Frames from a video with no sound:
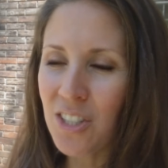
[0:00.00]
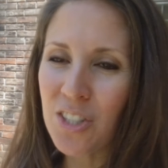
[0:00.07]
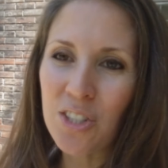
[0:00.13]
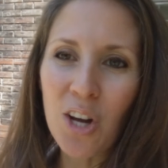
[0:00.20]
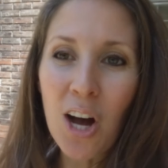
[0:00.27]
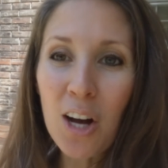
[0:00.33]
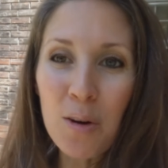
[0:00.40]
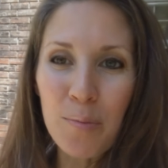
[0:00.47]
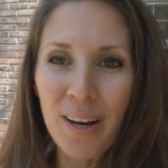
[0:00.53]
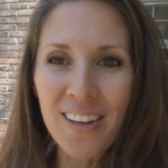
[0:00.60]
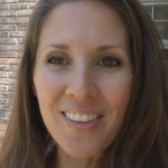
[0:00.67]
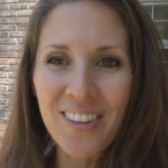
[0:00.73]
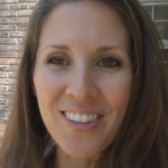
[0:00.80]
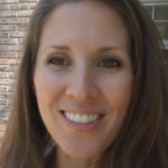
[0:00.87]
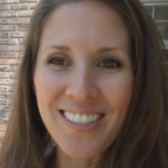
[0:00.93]
just talk
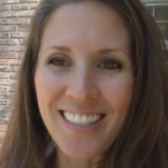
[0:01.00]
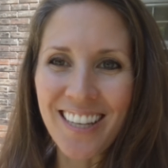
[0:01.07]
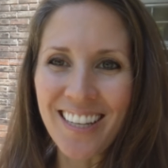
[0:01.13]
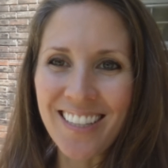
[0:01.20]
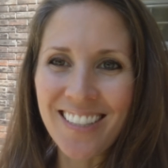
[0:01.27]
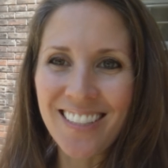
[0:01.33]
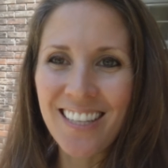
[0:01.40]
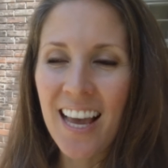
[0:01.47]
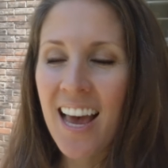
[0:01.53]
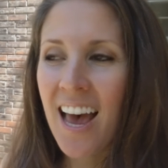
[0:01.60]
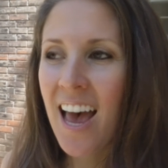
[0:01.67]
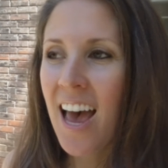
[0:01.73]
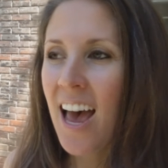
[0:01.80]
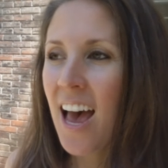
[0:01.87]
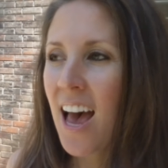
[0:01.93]
about those things.
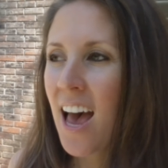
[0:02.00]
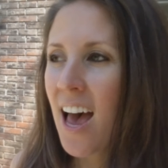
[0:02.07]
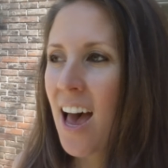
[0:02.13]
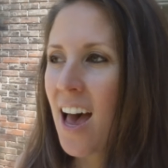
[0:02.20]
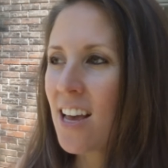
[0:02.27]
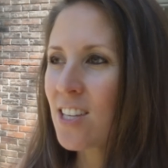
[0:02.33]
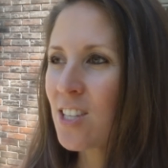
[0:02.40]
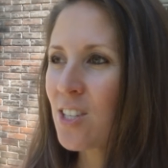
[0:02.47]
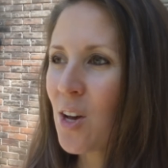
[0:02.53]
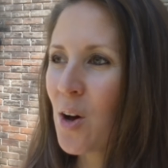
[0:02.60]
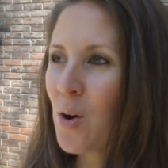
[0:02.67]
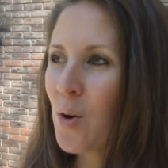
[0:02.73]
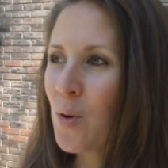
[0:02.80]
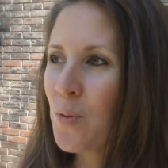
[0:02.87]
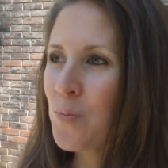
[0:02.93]

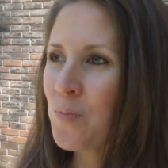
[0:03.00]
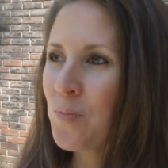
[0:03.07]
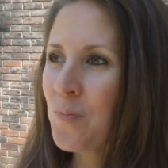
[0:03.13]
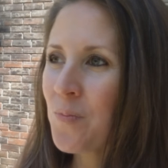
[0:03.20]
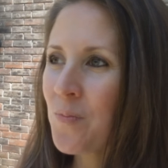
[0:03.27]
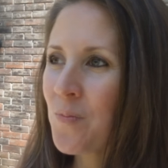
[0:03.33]
So